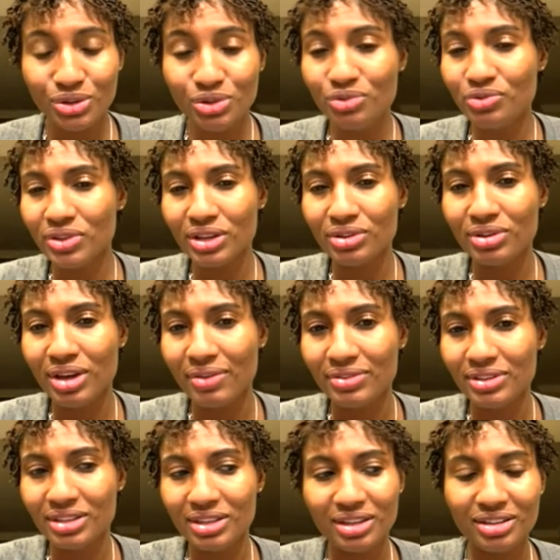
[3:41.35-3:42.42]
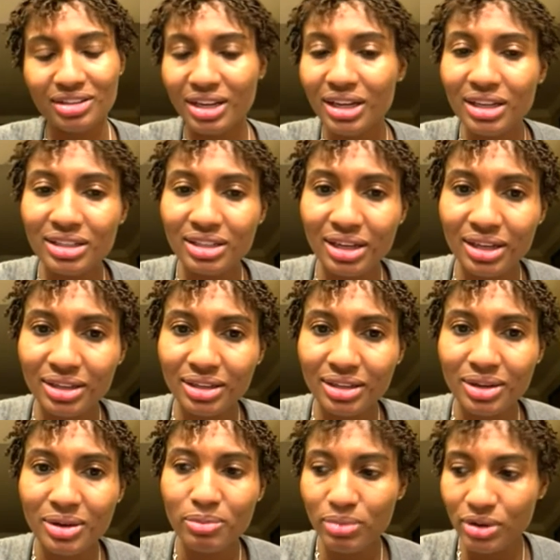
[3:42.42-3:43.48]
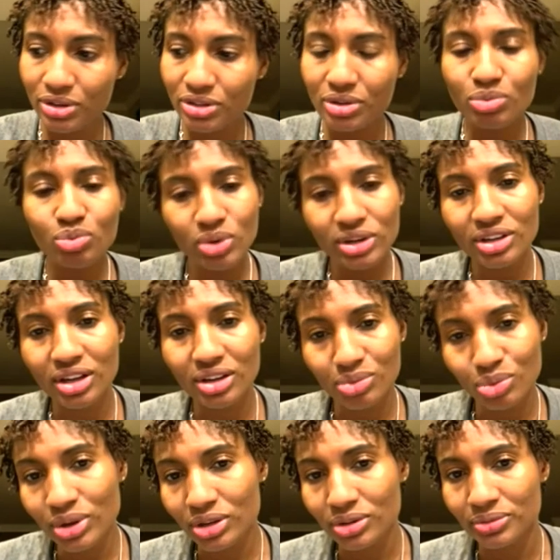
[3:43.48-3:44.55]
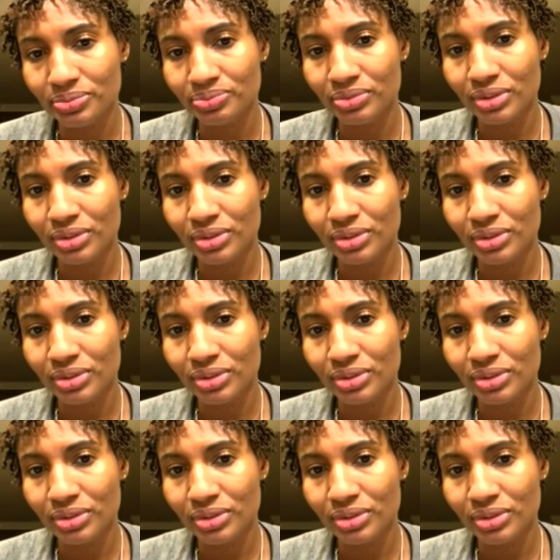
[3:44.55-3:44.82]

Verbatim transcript: you feel like you haven't seen a change yet because the, one day it will.